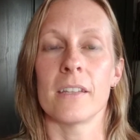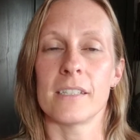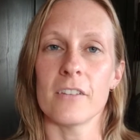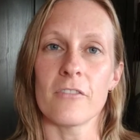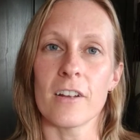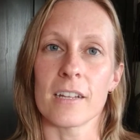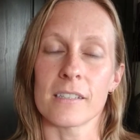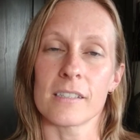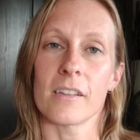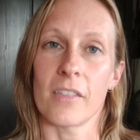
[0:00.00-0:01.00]
the
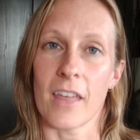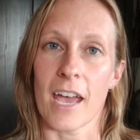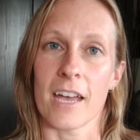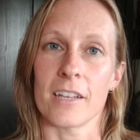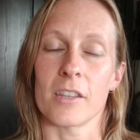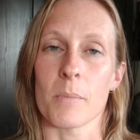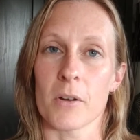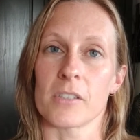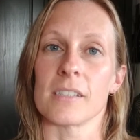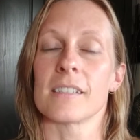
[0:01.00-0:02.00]
difference that the
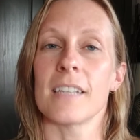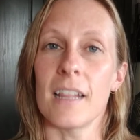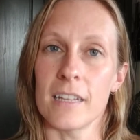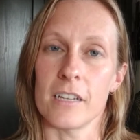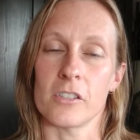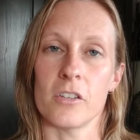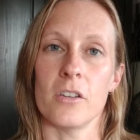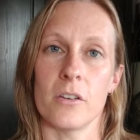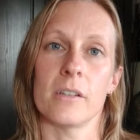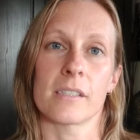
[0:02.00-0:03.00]
person selling it to
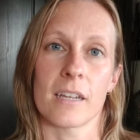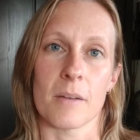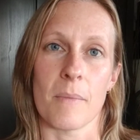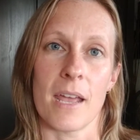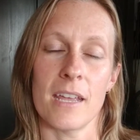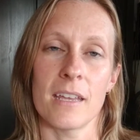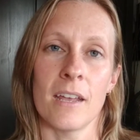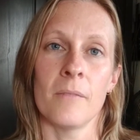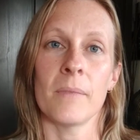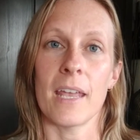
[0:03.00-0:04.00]
you is going to make
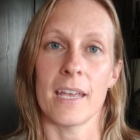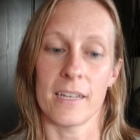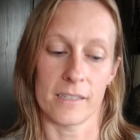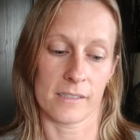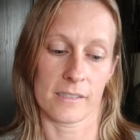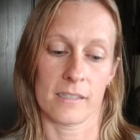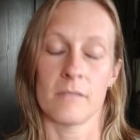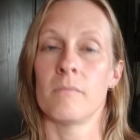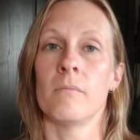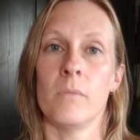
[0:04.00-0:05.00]
is
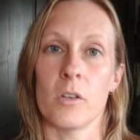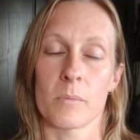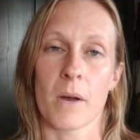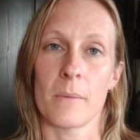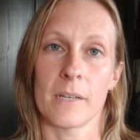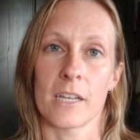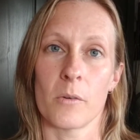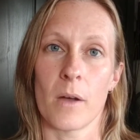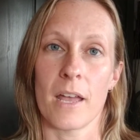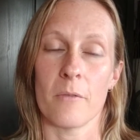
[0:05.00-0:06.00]
you can probably get
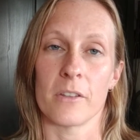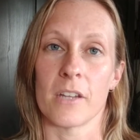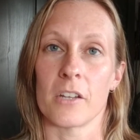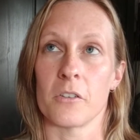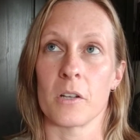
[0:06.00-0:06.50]
away with not